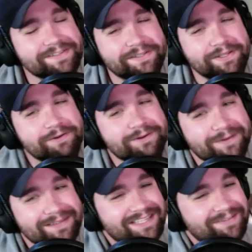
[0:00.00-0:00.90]
That's just the
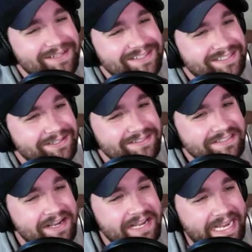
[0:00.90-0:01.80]
universe giving us a
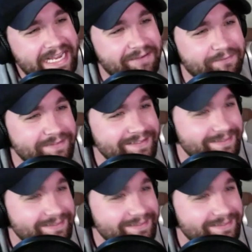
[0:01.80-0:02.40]
little sonic